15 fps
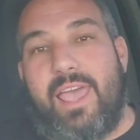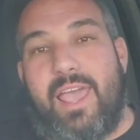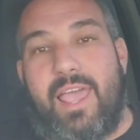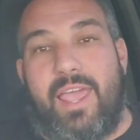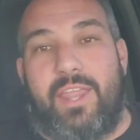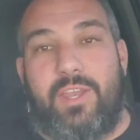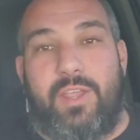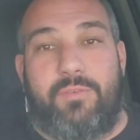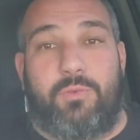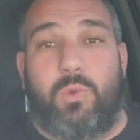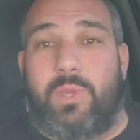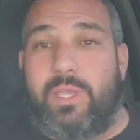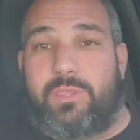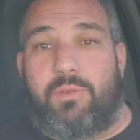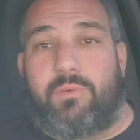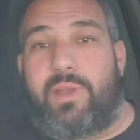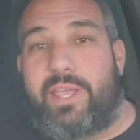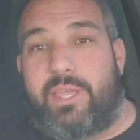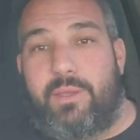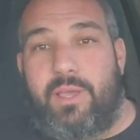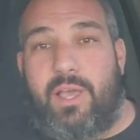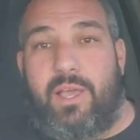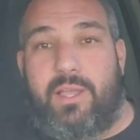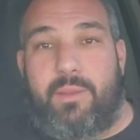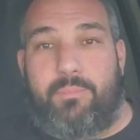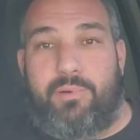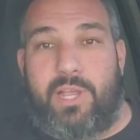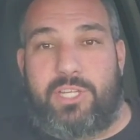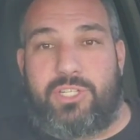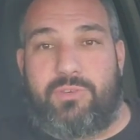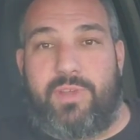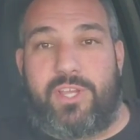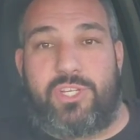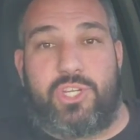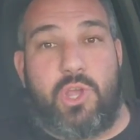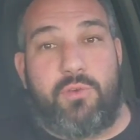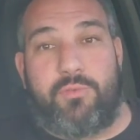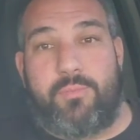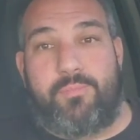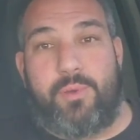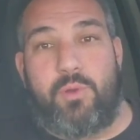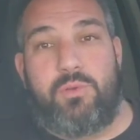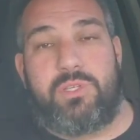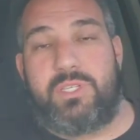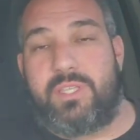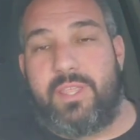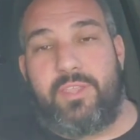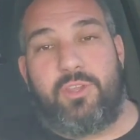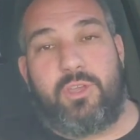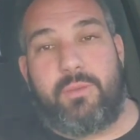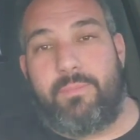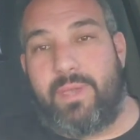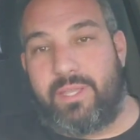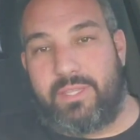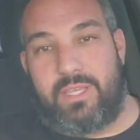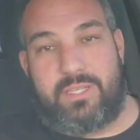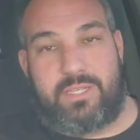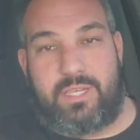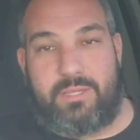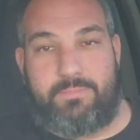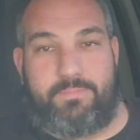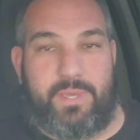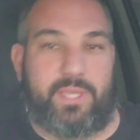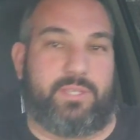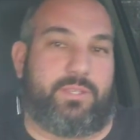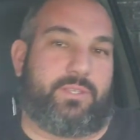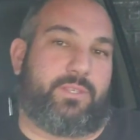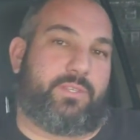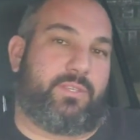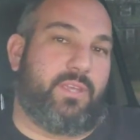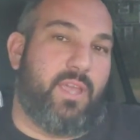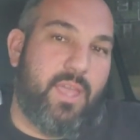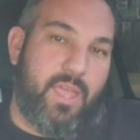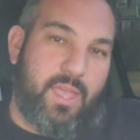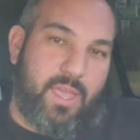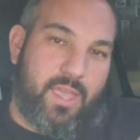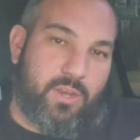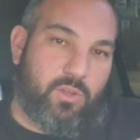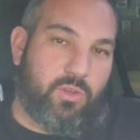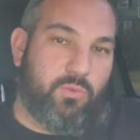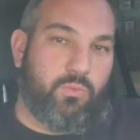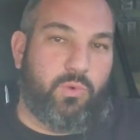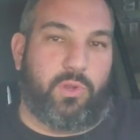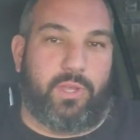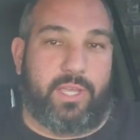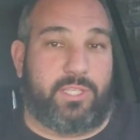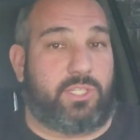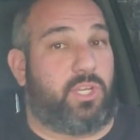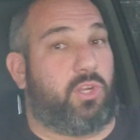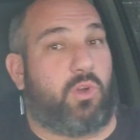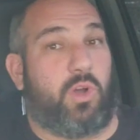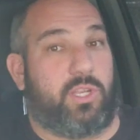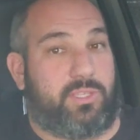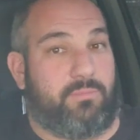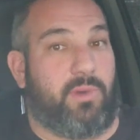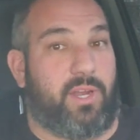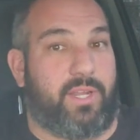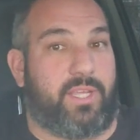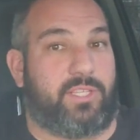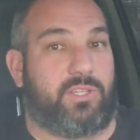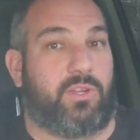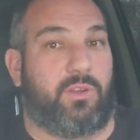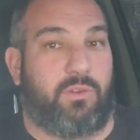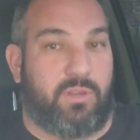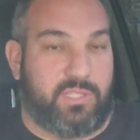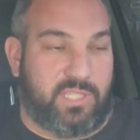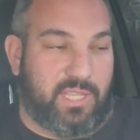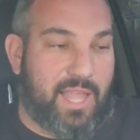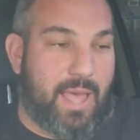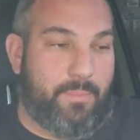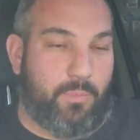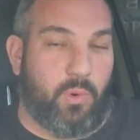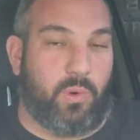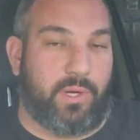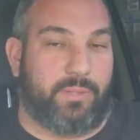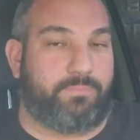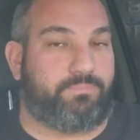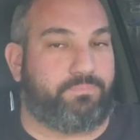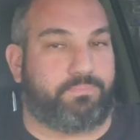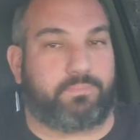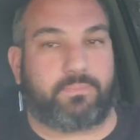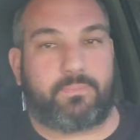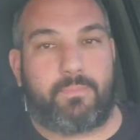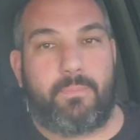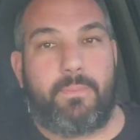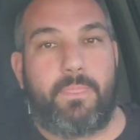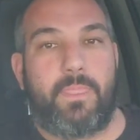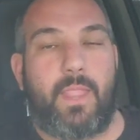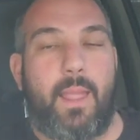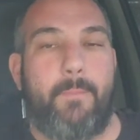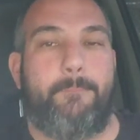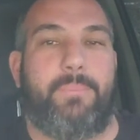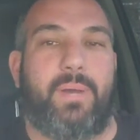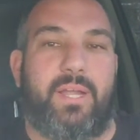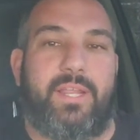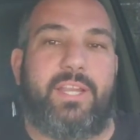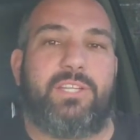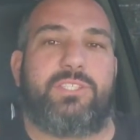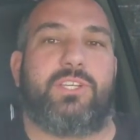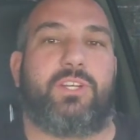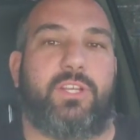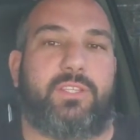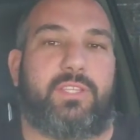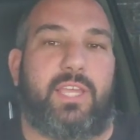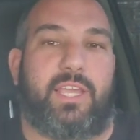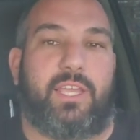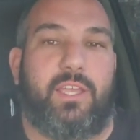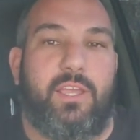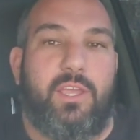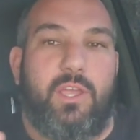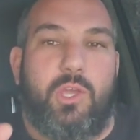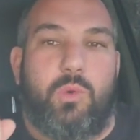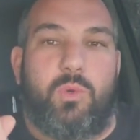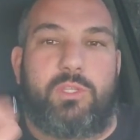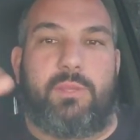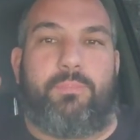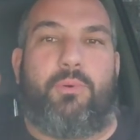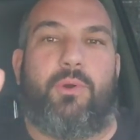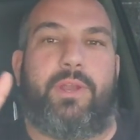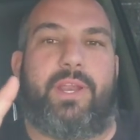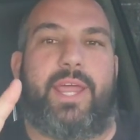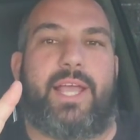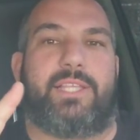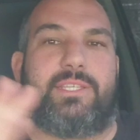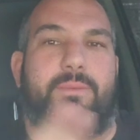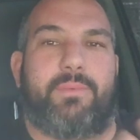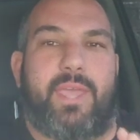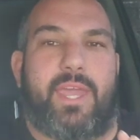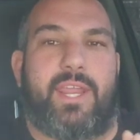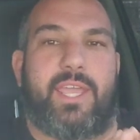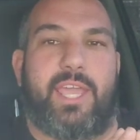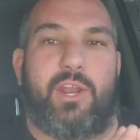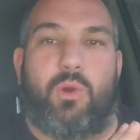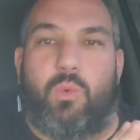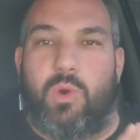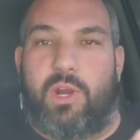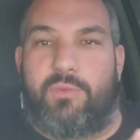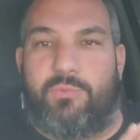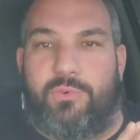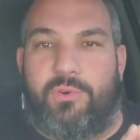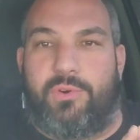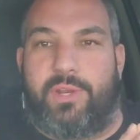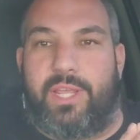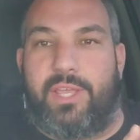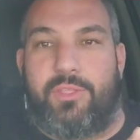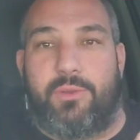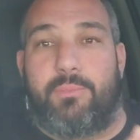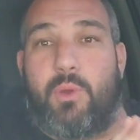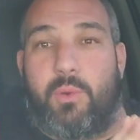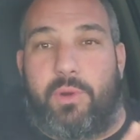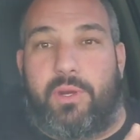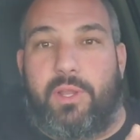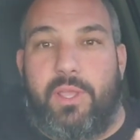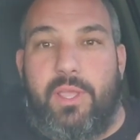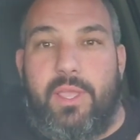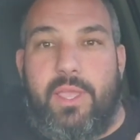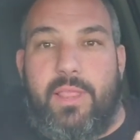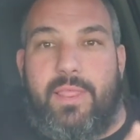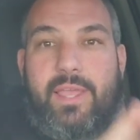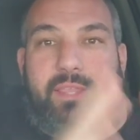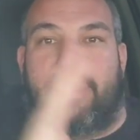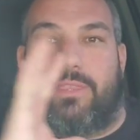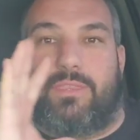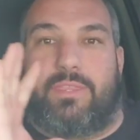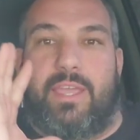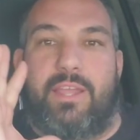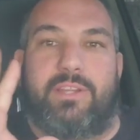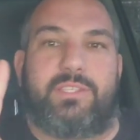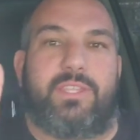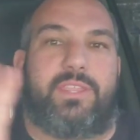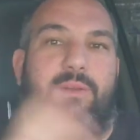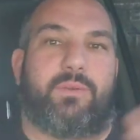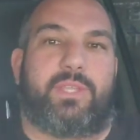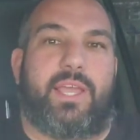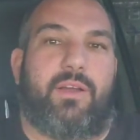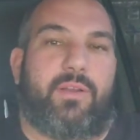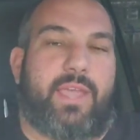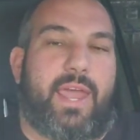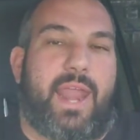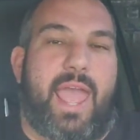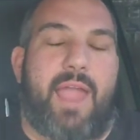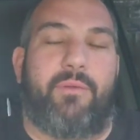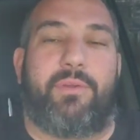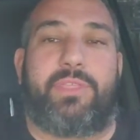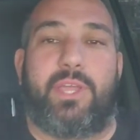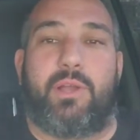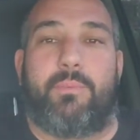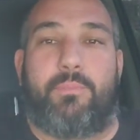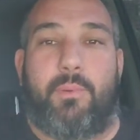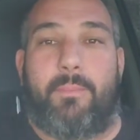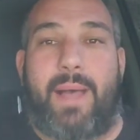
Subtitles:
And if you get the right compression ratio for boost, then you can make these things beasts. And you can really, it's going to cost money. It's going to cost a lot more. But here's the good thing. With the ported heads I'm getting, it'll work for either motor. Like, here's the thing with the Hellcat. Everything will bolt.